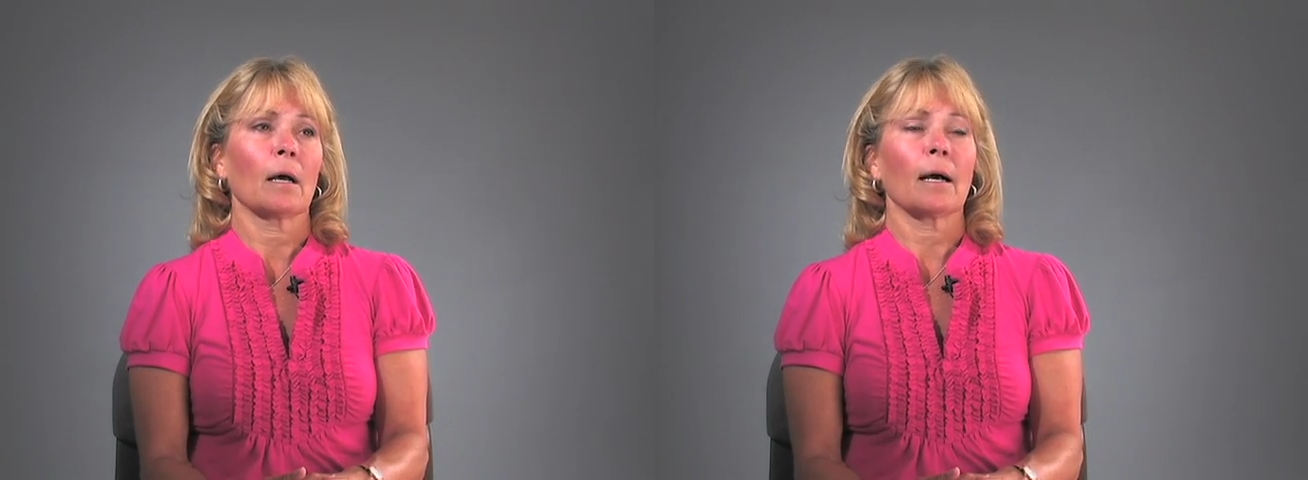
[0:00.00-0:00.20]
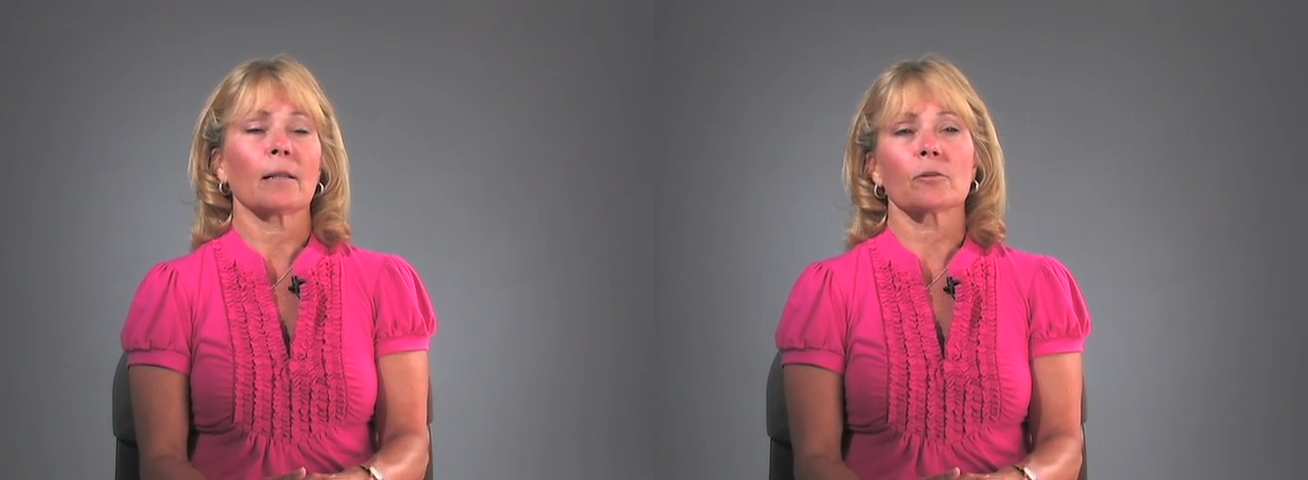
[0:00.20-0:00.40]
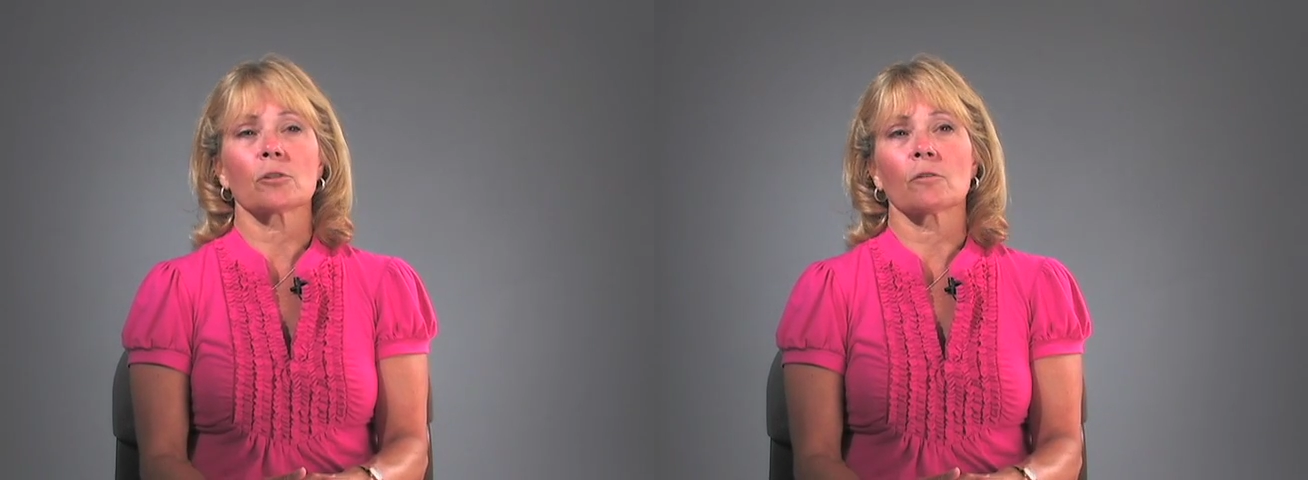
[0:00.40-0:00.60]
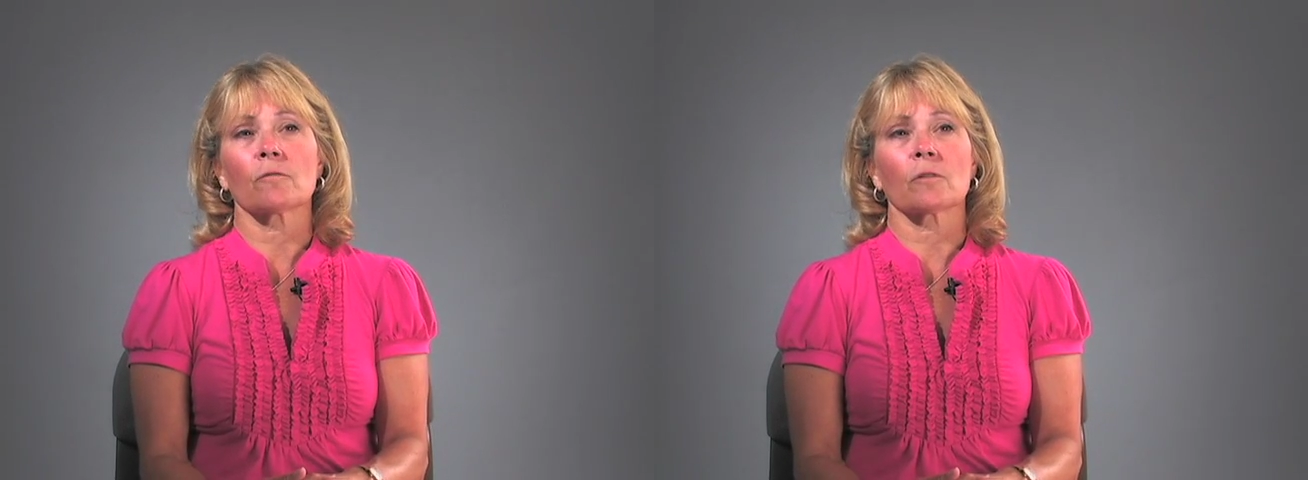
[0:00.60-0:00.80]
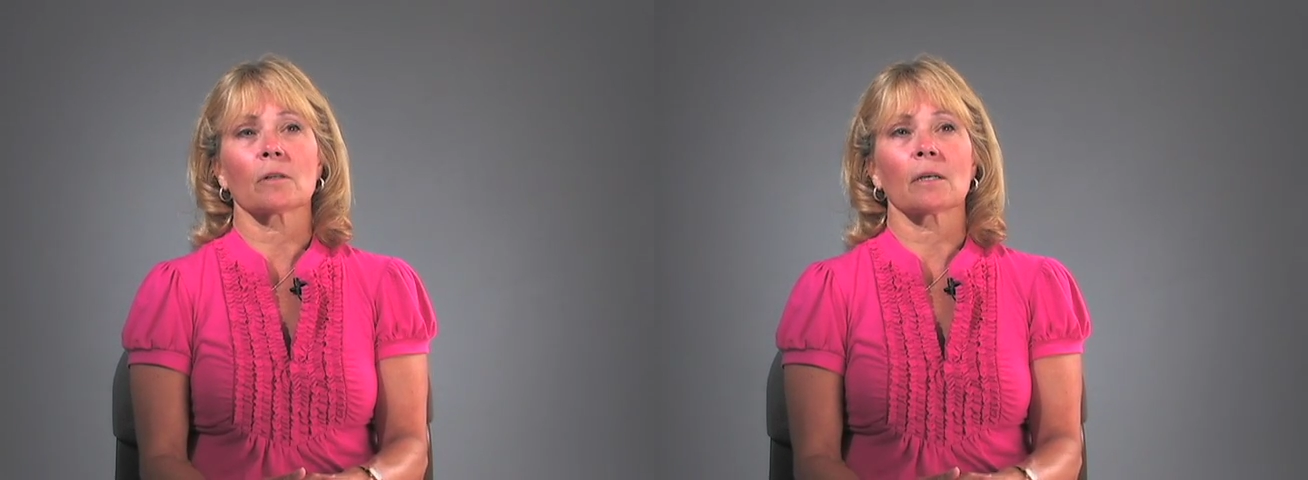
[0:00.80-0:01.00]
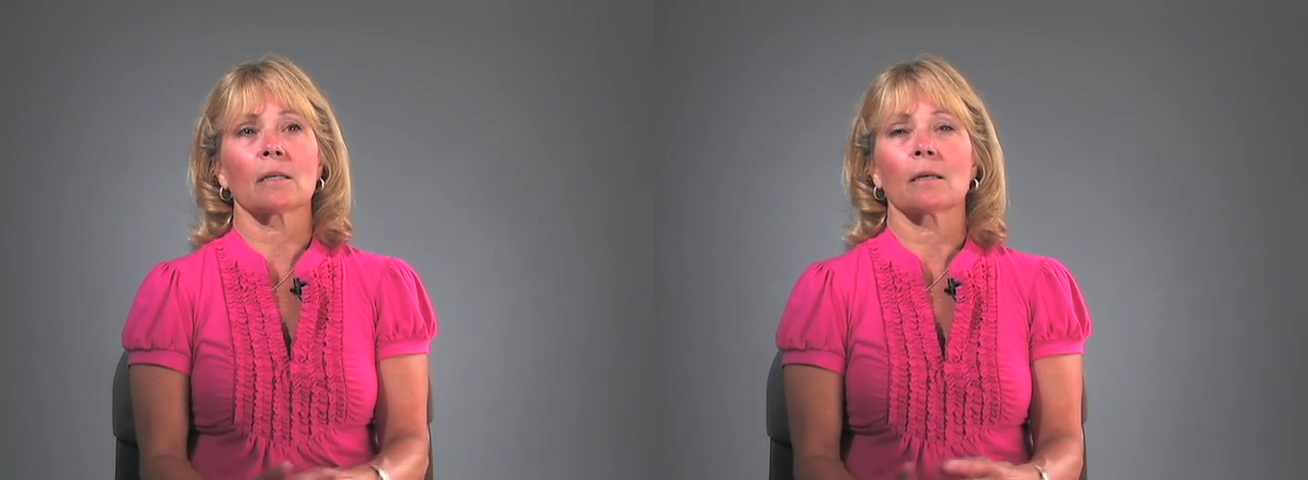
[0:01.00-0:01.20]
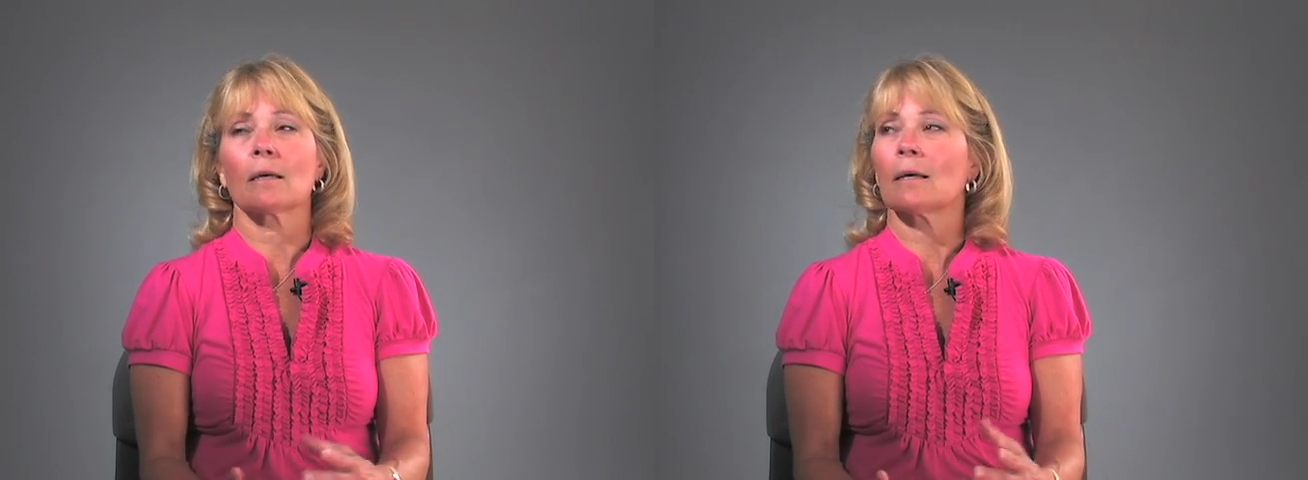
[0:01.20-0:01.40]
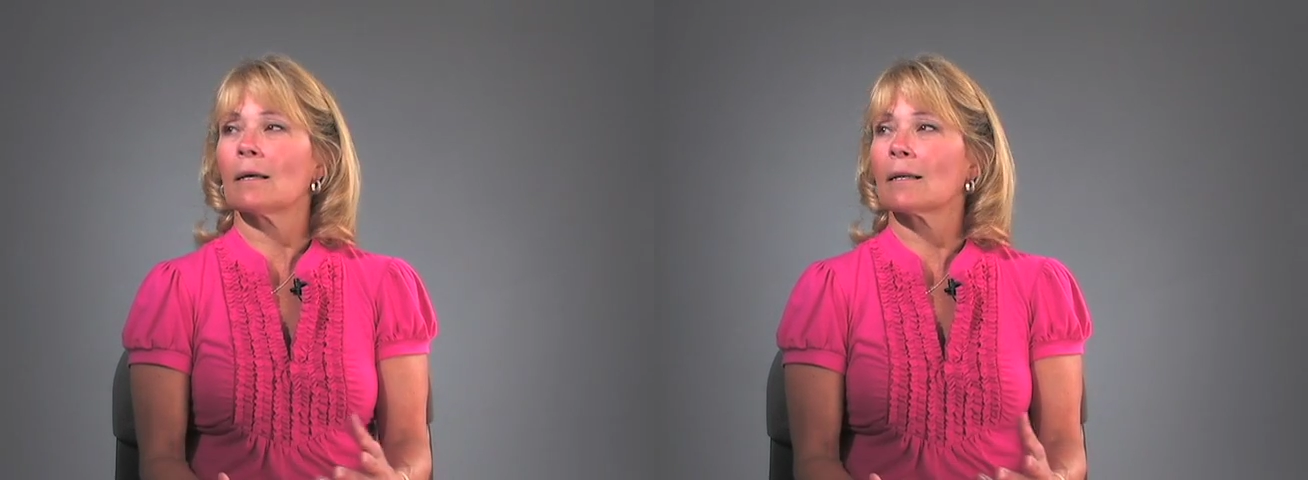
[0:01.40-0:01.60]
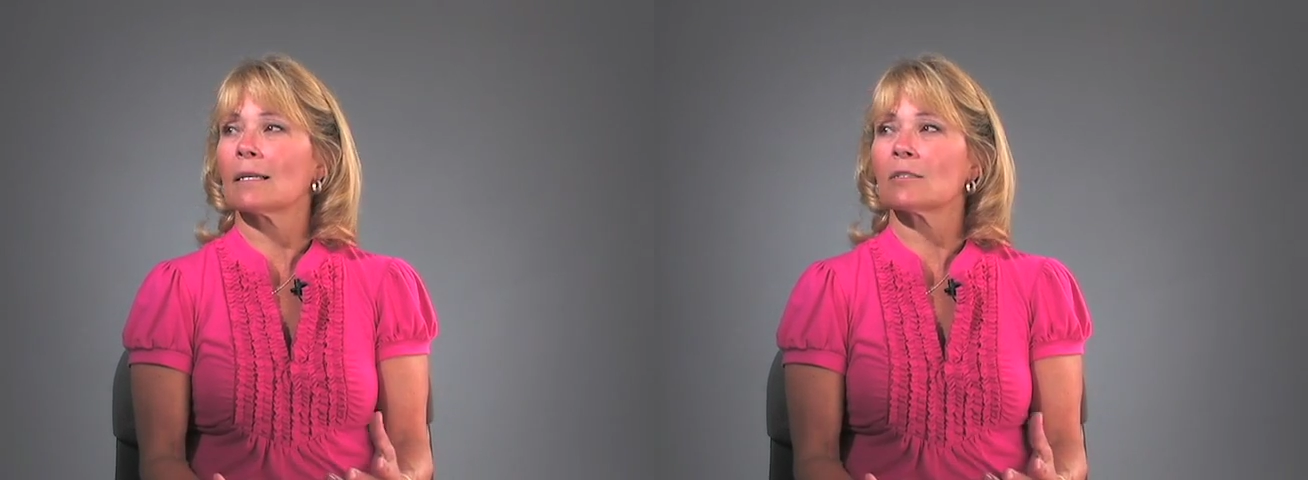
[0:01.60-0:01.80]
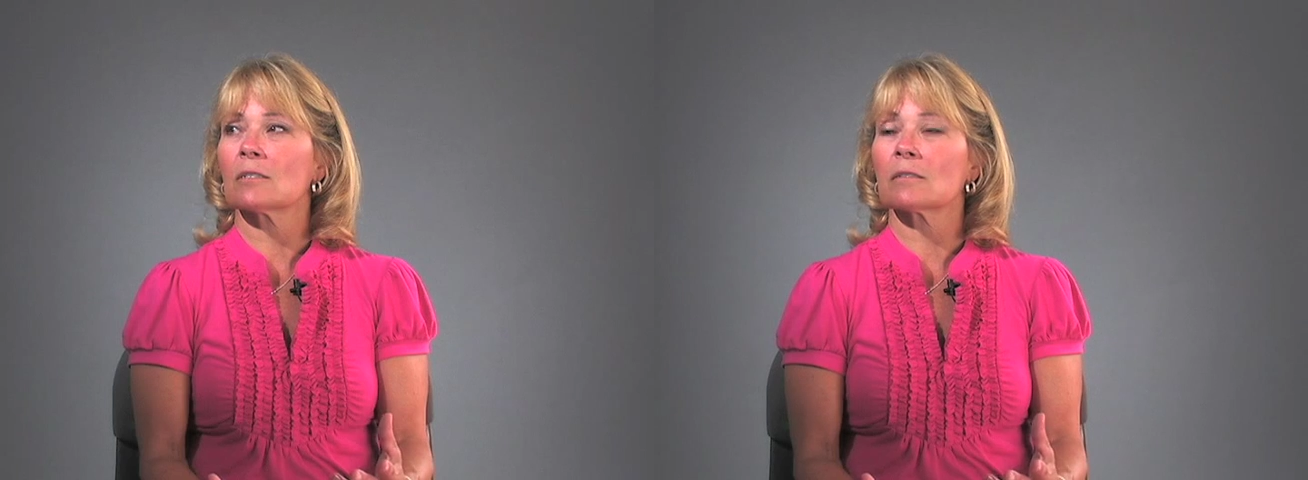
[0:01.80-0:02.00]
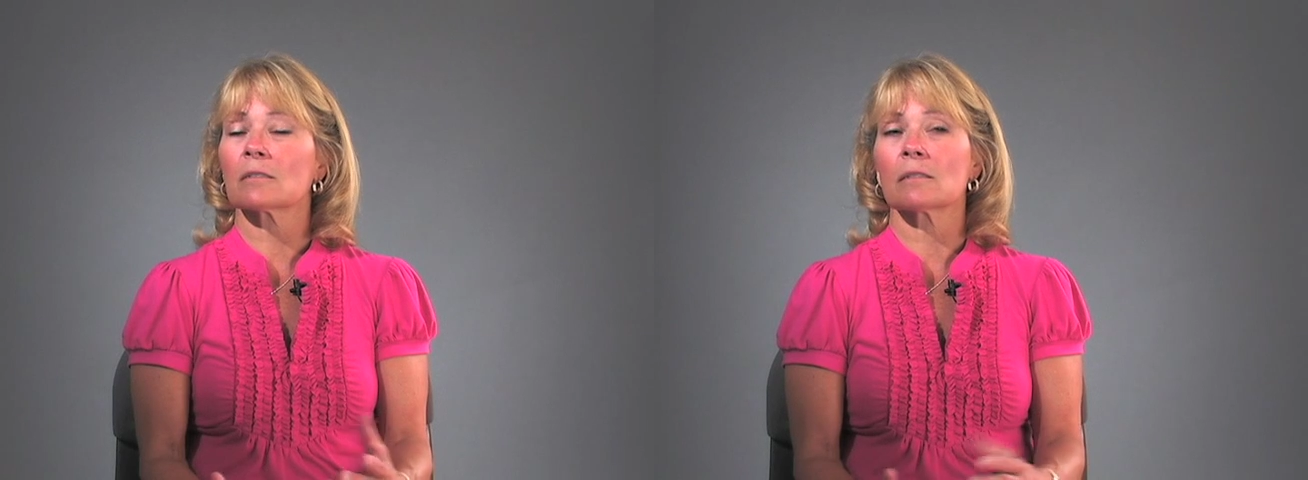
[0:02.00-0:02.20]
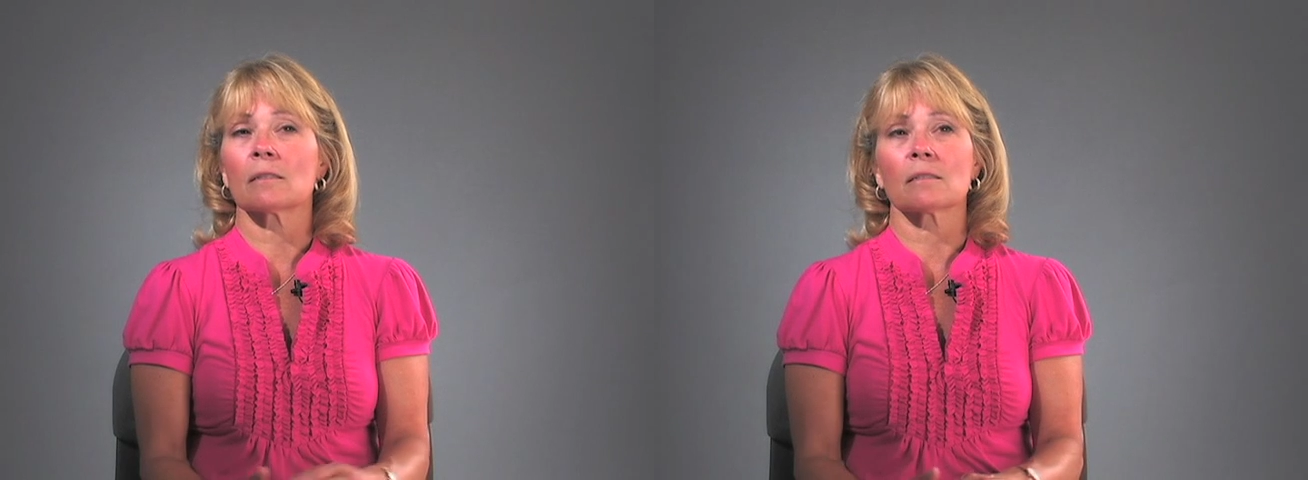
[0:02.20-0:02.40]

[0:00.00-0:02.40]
I looked over and I just looked at